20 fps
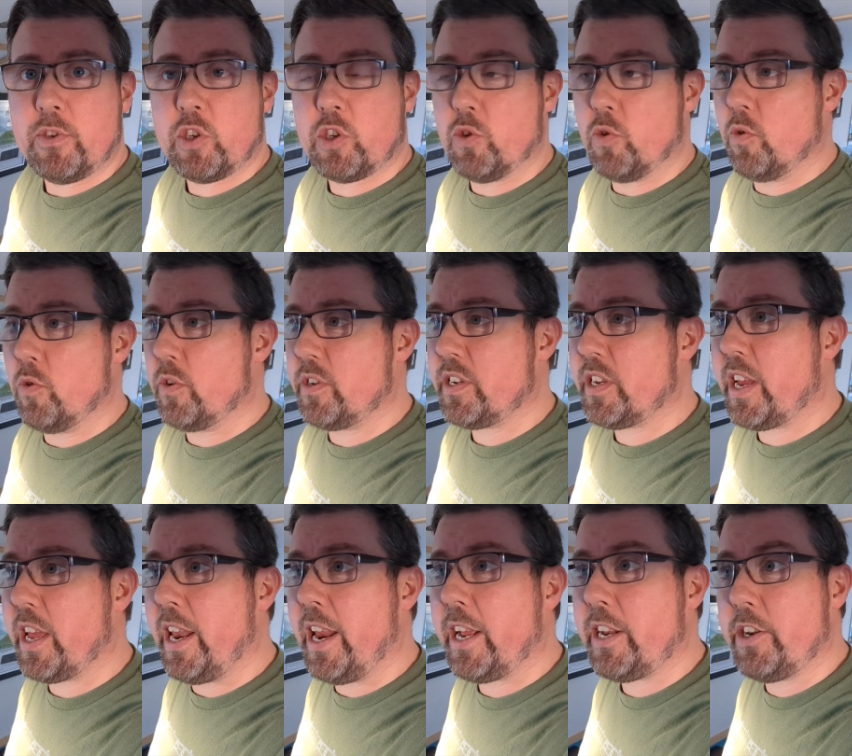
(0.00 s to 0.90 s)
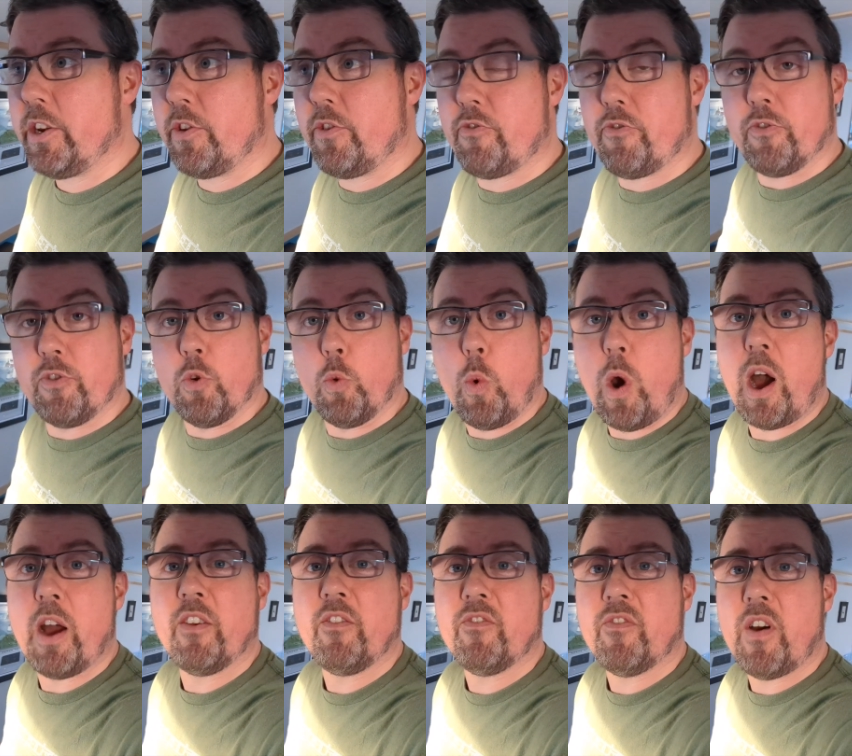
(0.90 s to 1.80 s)
So it's connected through the
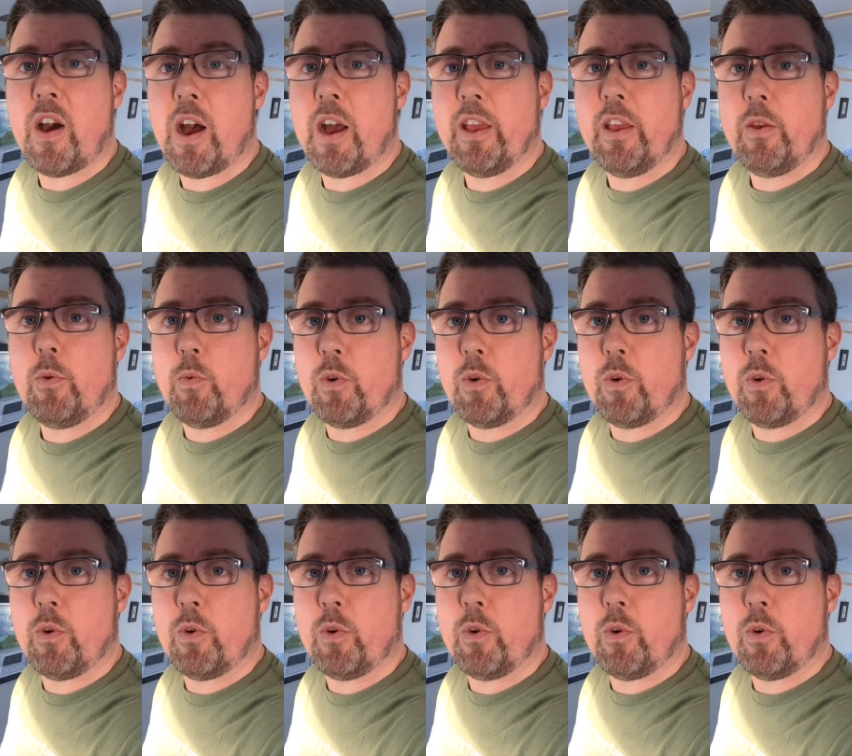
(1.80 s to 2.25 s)
Wi-Fi.